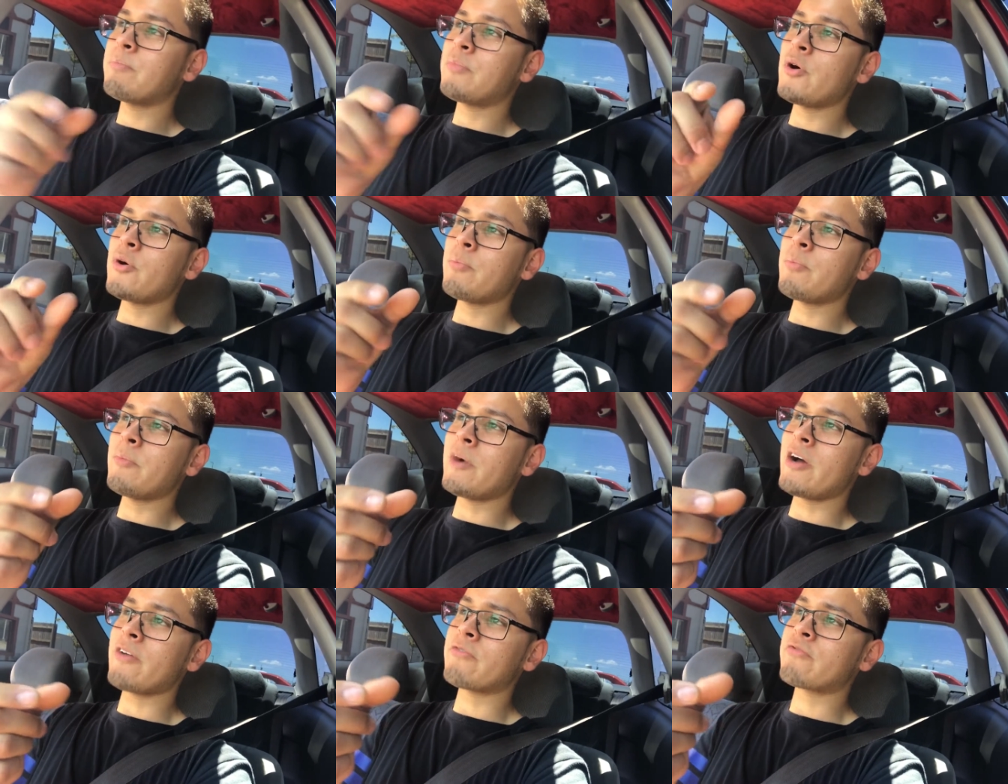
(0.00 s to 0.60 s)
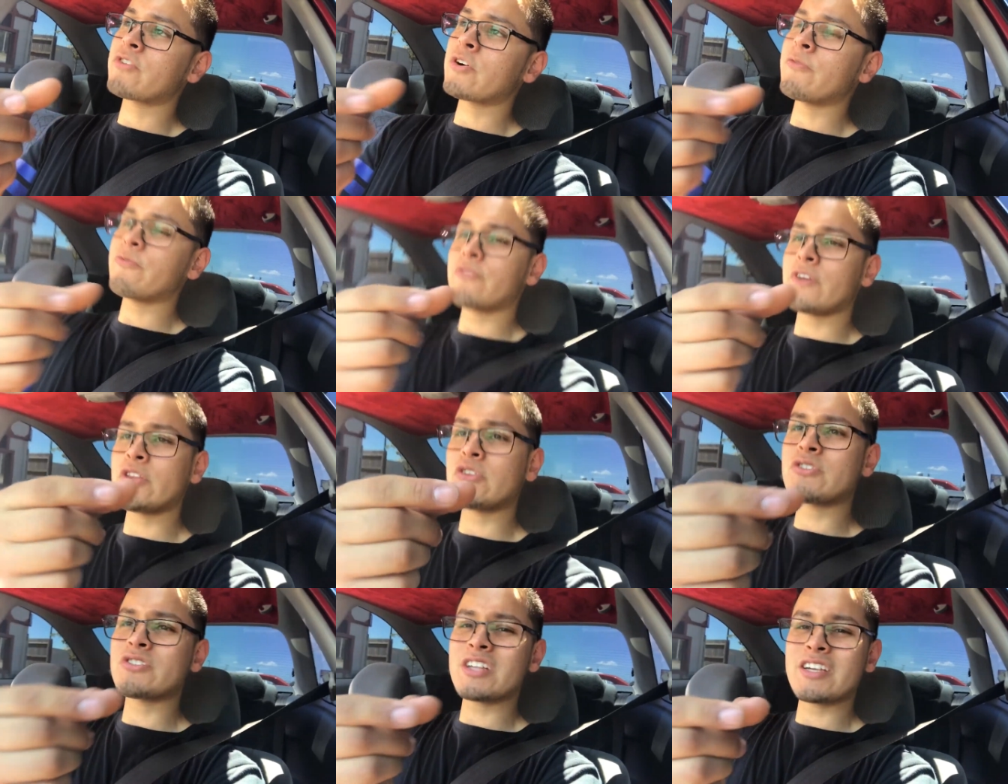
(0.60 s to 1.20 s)
but my front
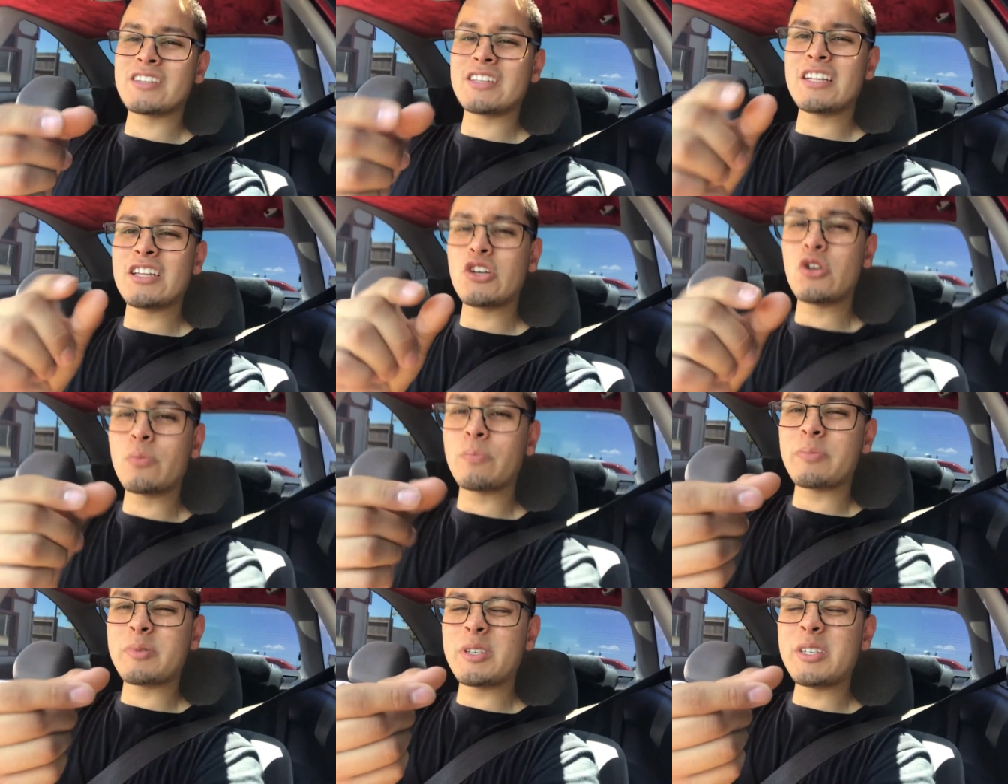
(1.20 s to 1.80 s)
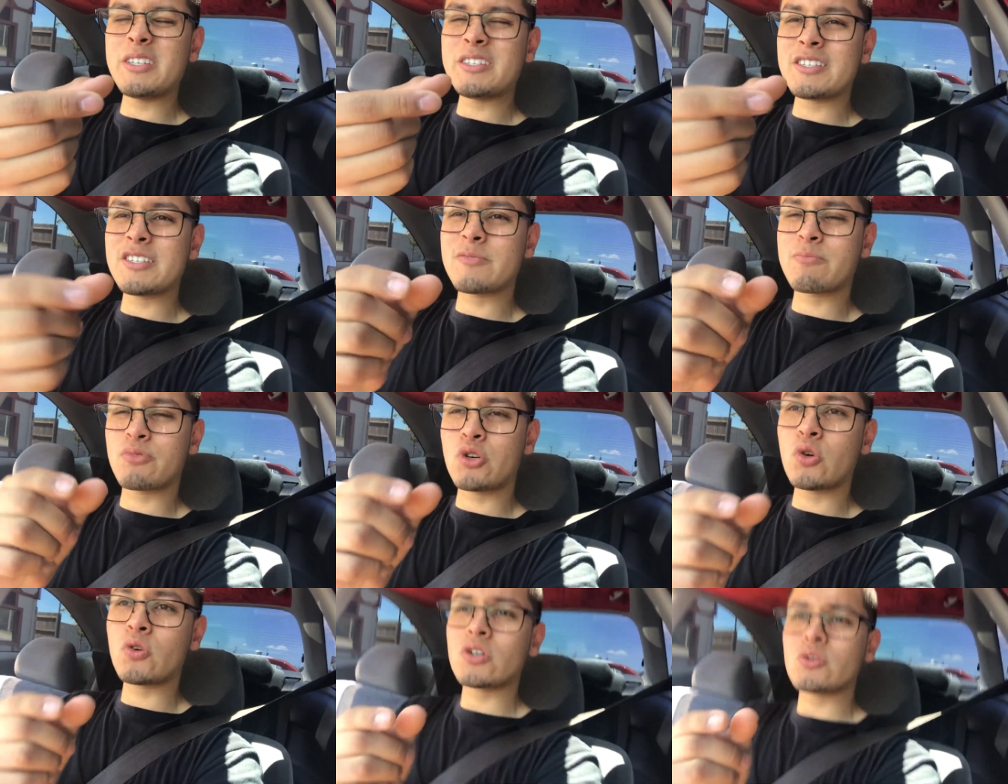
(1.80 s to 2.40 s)
fender's like the little piece is
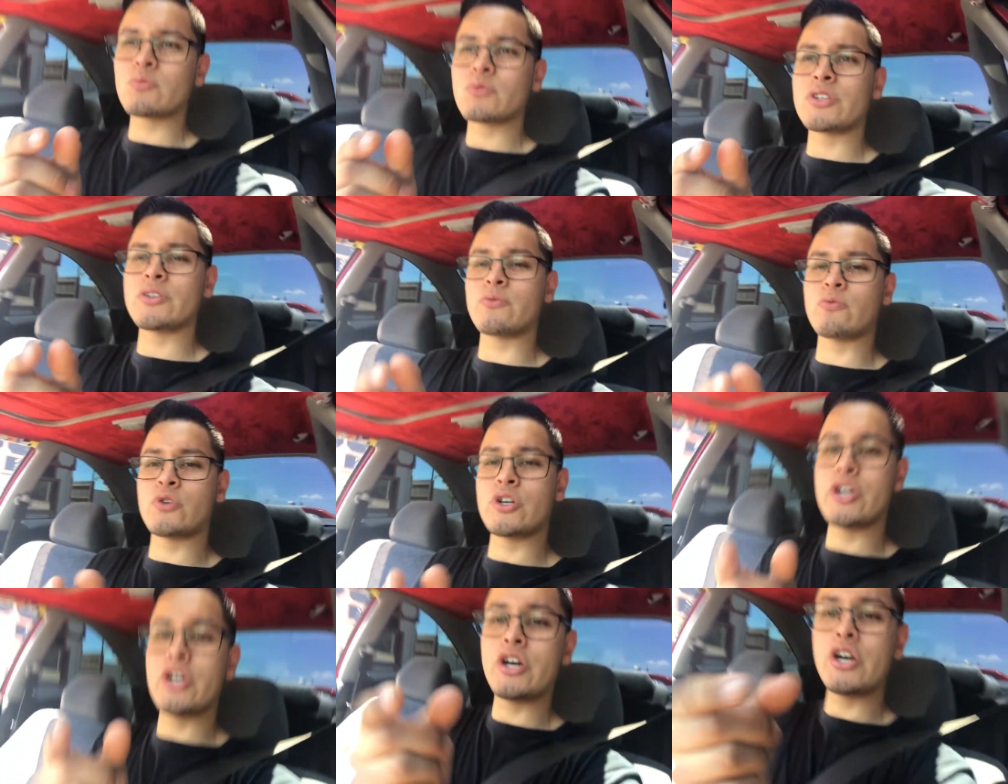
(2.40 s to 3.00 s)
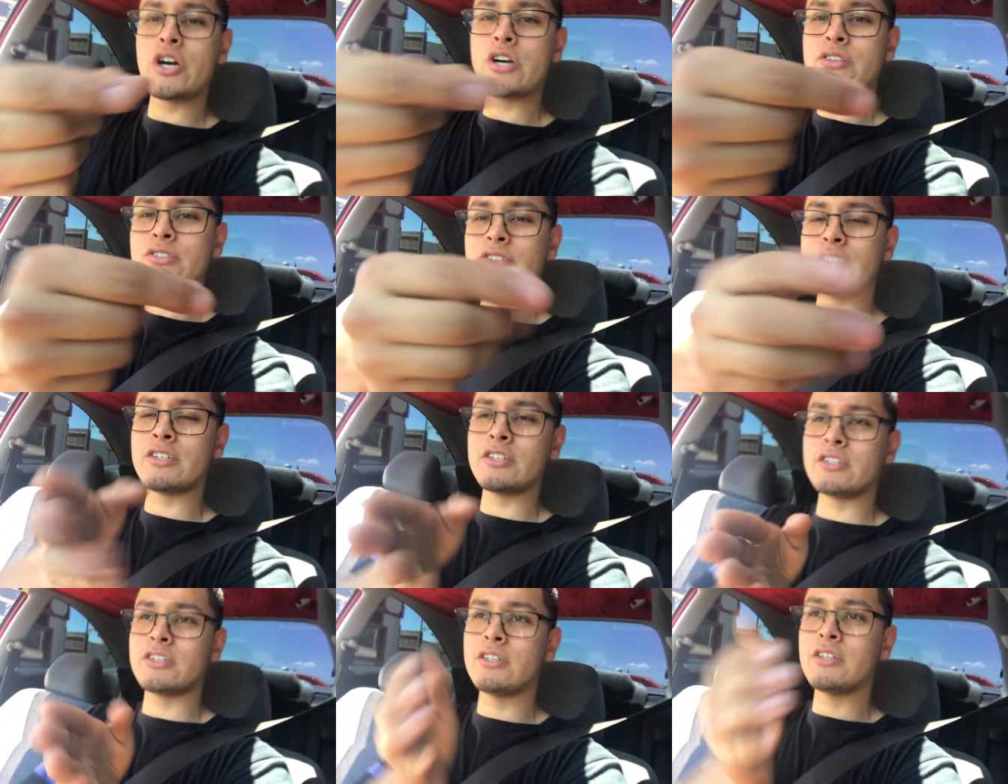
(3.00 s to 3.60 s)
broken where, where it hugs
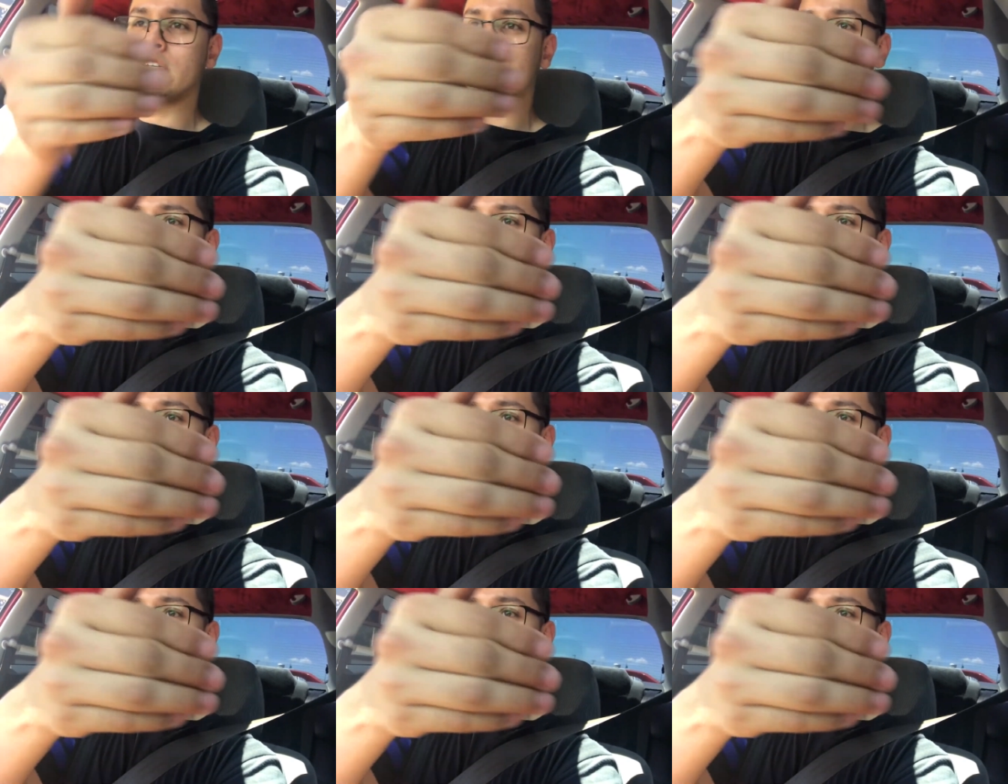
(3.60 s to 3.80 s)
the,